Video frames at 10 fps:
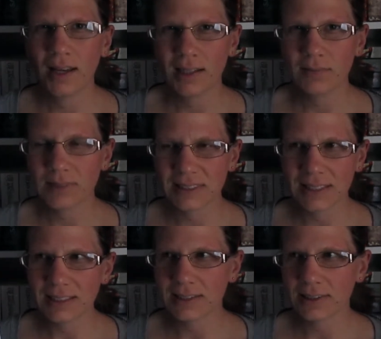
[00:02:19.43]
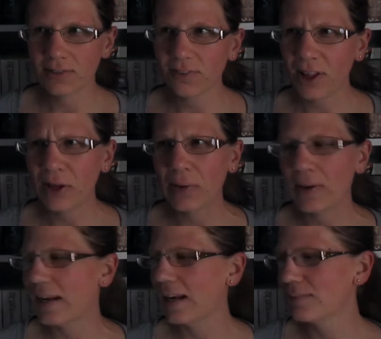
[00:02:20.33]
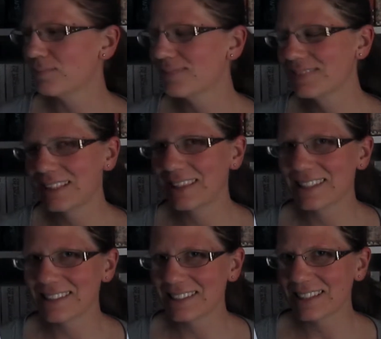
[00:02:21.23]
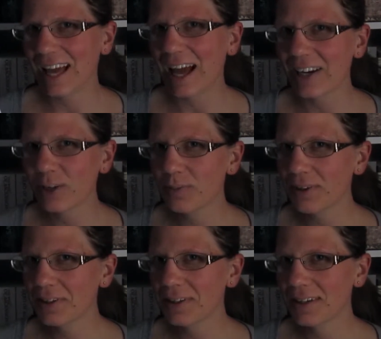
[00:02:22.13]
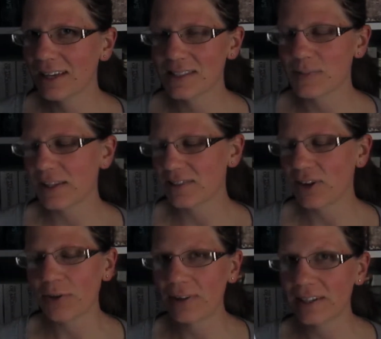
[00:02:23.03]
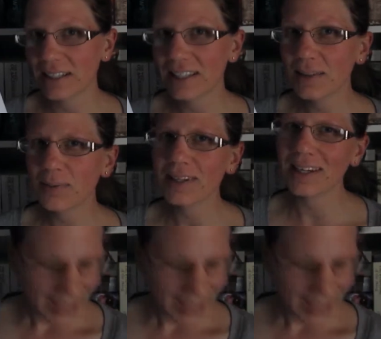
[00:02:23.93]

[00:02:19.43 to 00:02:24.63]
it was easier to follow, and I did listen to the audiobook as well as follow along in the book.